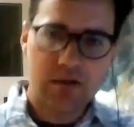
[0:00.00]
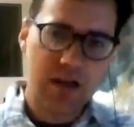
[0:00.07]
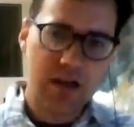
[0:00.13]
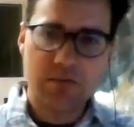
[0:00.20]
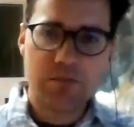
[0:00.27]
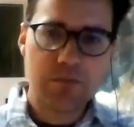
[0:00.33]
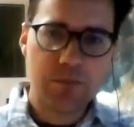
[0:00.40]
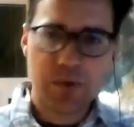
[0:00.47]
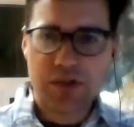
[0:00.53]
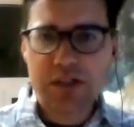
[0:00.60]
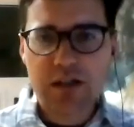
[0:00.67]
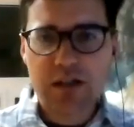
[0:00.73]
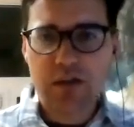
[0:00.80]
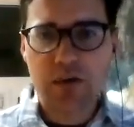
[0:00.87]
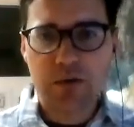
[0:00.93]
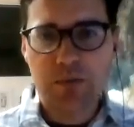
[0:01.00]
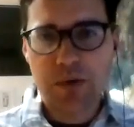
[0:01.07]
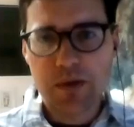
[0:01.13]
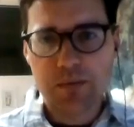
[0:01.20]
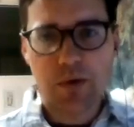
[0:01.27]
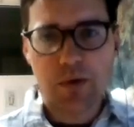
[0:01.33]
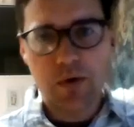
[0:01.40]
in particular
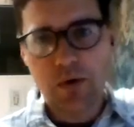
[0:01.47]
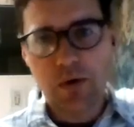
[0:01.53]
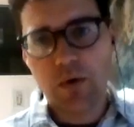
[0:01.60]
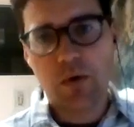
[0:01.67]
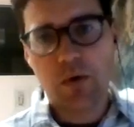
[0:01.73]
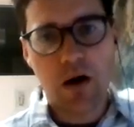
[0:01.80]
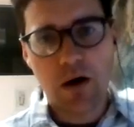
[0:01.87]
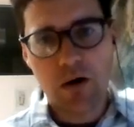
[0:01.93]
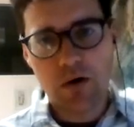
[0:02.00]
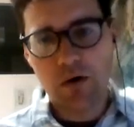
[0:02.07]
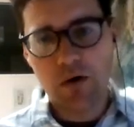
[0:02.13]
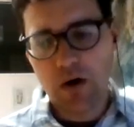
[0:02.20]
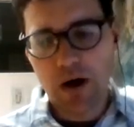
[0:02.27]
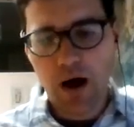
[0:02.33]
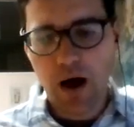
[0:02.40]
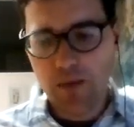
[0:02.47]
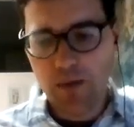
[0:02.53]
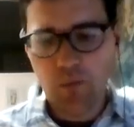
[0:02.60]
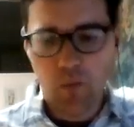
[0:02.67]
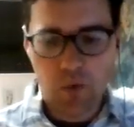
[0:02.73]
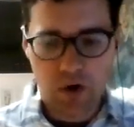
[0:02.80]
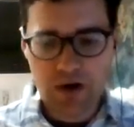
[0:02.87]
people who are
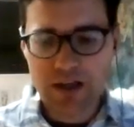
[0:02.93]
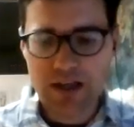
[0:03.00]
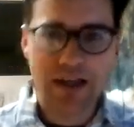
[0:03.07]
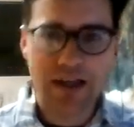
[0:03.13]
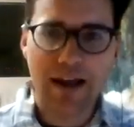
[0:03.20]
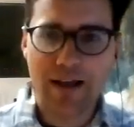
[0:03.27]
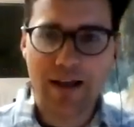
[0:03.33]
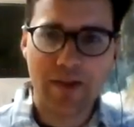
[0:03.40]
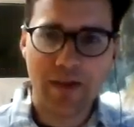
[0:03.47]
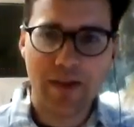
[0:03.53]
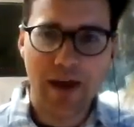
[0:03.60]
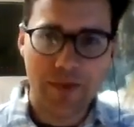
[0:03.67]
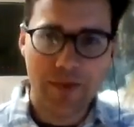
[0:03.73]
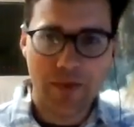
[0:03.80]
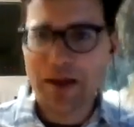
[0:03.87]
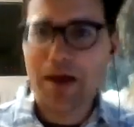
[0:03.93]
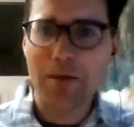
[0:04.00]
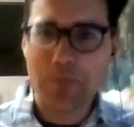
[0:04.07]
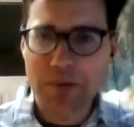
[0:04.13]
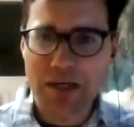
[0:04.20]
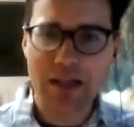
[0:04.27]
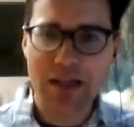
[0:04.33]
working at the
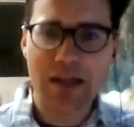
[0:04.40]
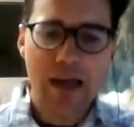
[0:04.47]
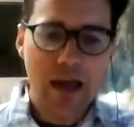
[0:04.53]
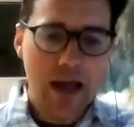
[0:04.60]
company.